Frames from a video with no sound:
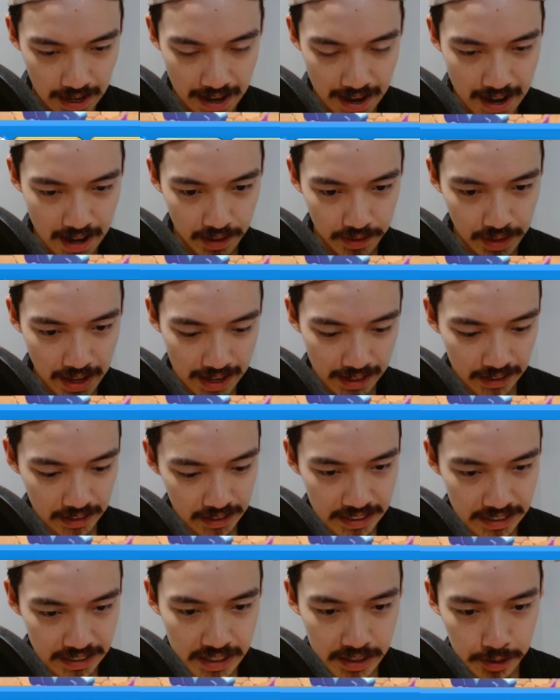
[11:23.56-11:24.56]
And at
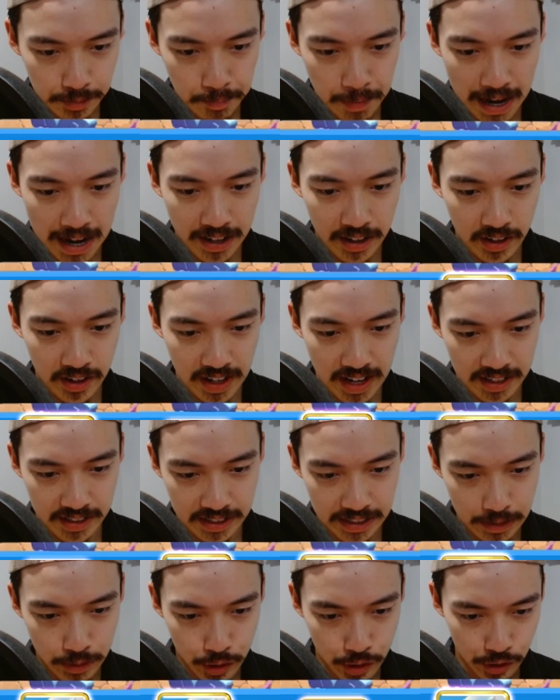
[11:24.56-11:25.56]
least buy our
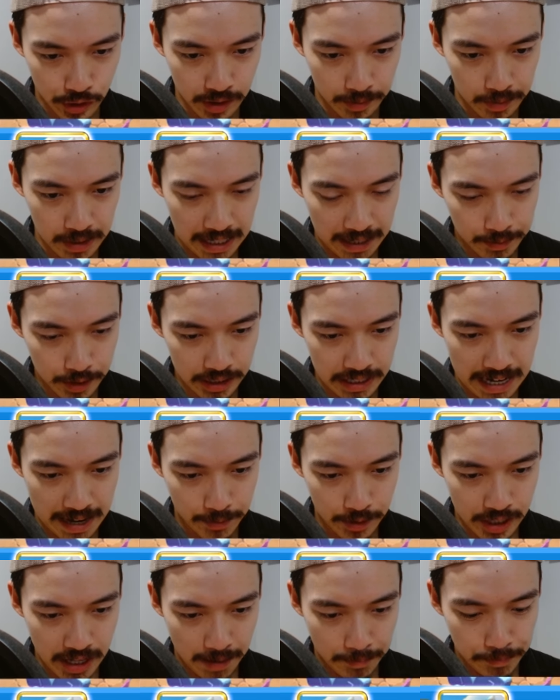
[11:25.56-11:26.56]
Executioner some time to
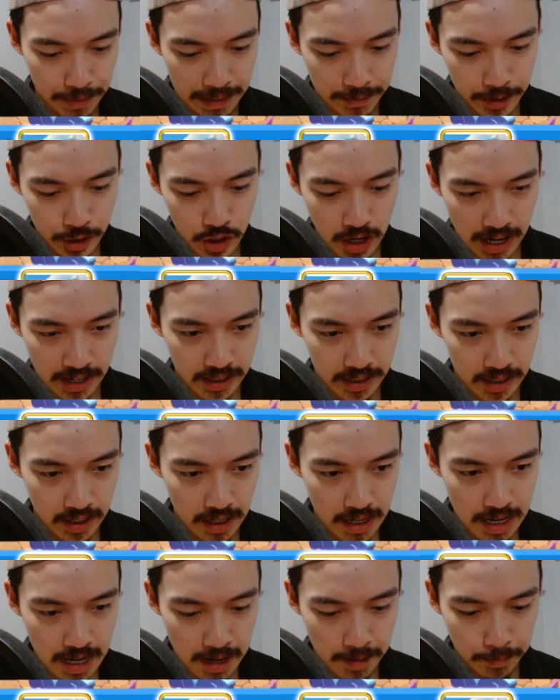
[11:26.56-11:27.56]
damage that Baby Dragon.
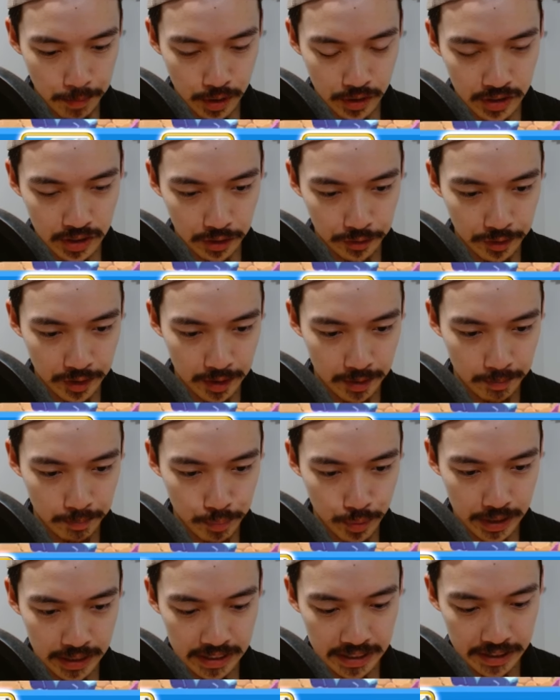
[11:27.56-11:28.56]
Put ourselves in a
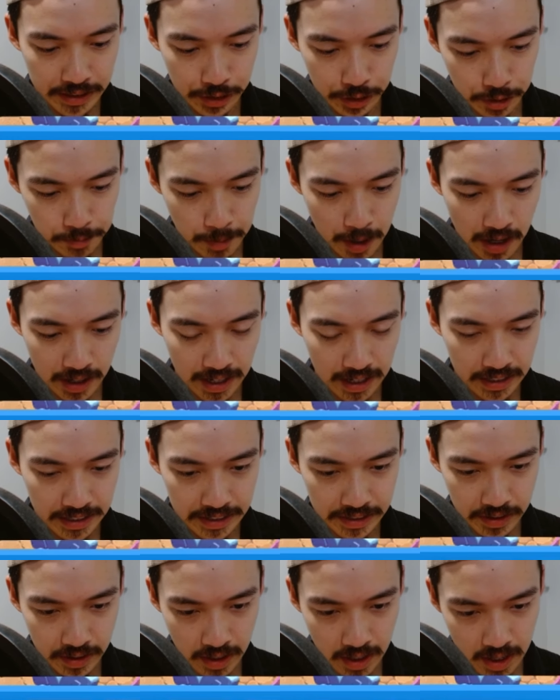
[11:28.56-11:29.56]
pretty decent spot at
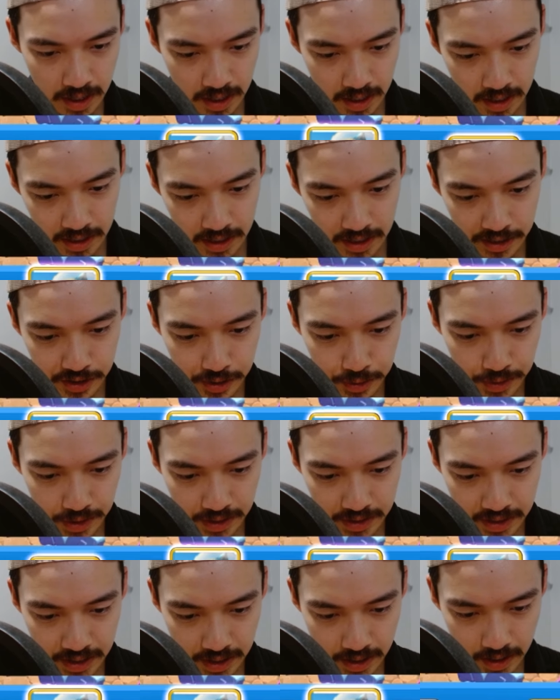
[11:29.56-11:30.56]
least. Let's do
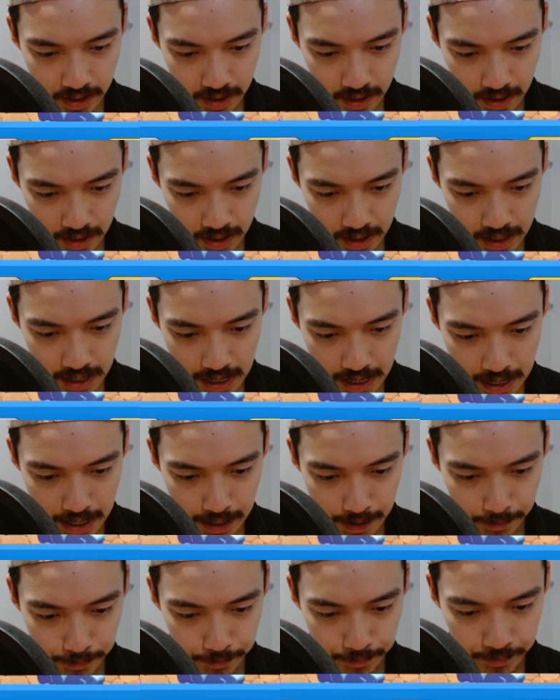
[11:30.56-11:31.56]
this here.
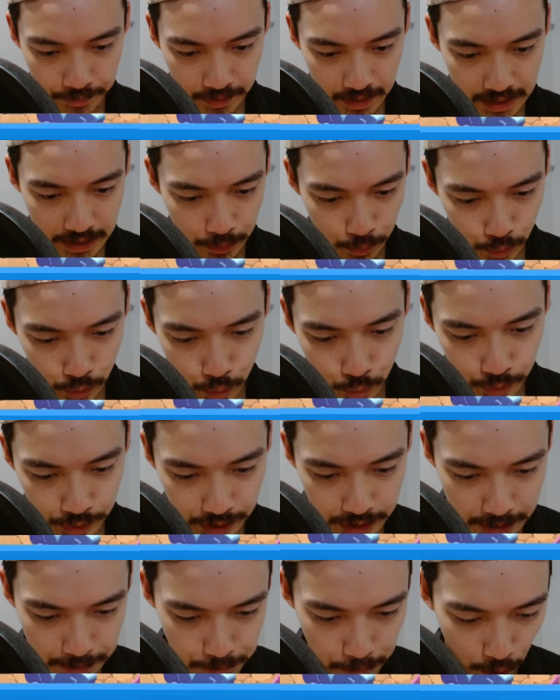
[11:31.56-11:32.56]
Then we'll go with
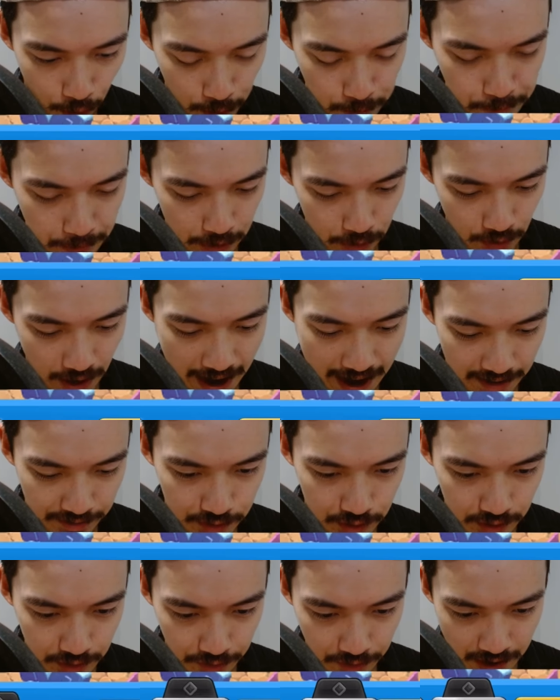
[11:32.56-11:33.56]
the Barb Barrel
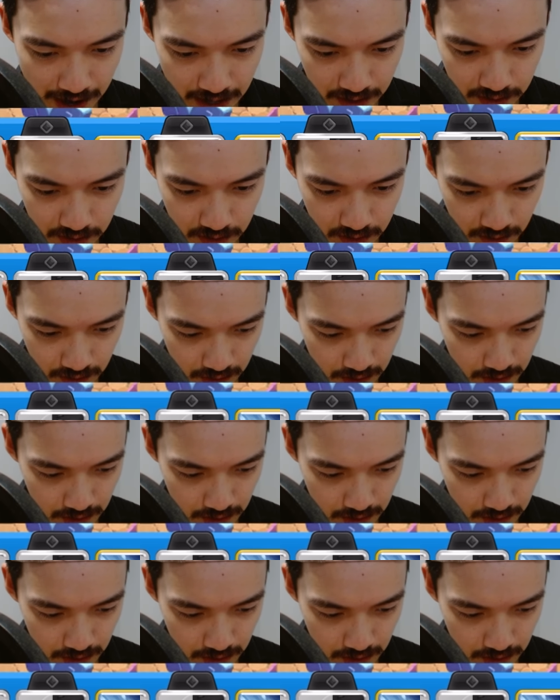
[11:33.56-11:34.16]
after the fact.